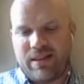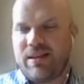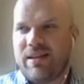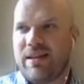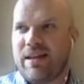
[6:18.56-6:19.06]

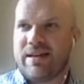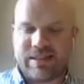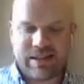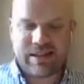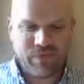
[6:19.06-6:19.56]
except for
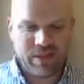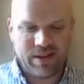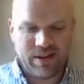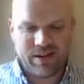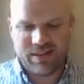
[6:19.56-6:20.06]

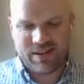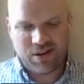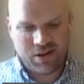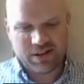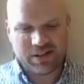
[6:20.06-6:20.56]
the cooks
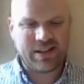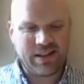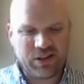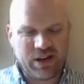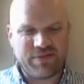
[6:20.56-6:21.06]
and the
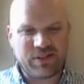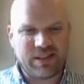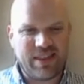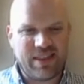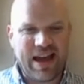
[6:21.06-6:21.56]
chefs, the
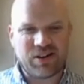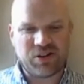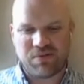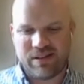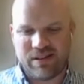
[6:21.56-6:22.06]
actual
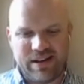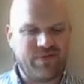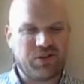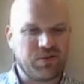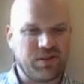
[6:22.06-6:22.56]

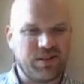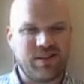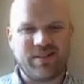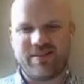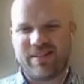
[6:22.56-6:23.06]
individual
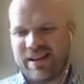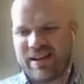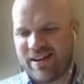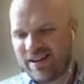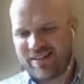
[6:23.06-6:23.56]

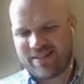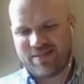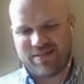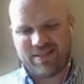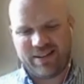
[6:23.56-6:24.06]

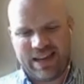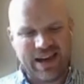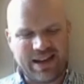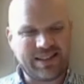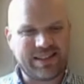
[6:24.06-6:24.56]

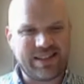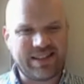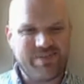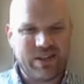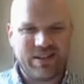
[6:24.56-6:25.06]
guests
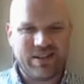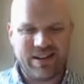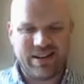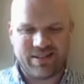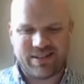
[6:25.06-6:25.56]

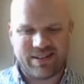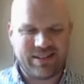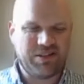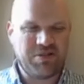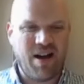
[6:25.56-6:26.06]
do
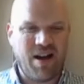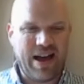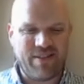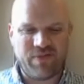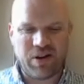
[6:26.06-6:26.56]
not have
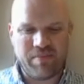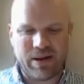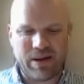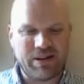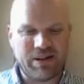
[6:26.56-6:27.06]
very much
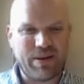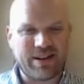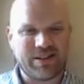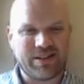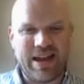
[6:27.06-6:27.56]
impact on
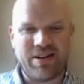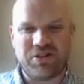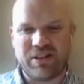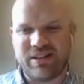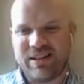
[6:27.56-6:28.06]
energy.
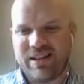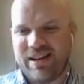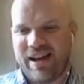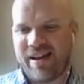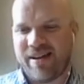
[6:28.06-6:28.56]

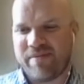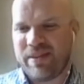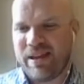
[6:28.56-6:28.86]
And